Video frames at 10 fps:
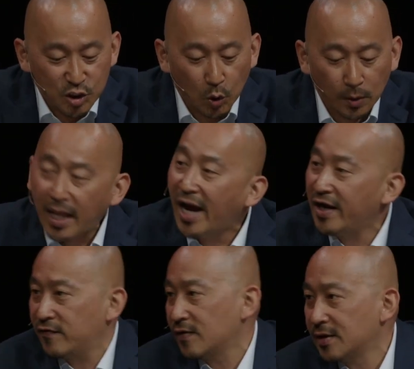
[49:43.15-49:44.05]
his own
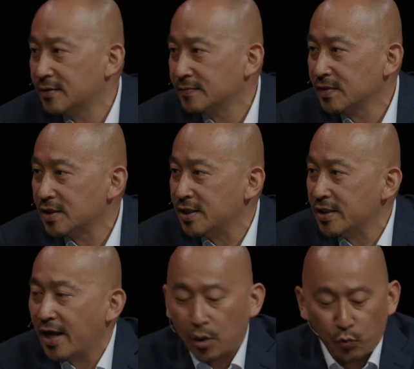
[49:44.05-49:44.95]
life
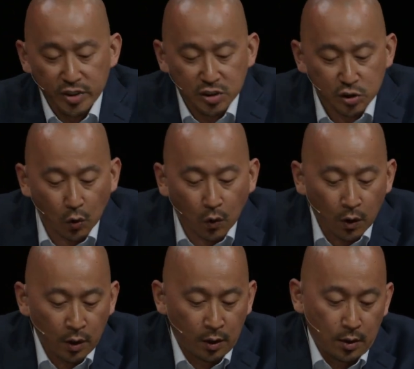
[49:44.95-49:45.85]
did not
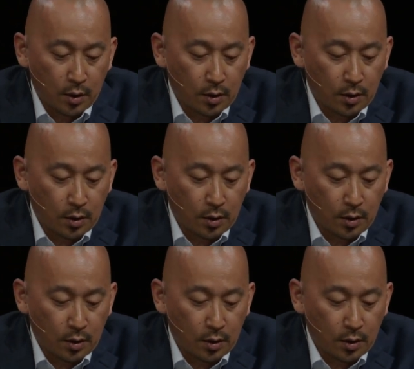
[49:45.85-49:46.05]
restore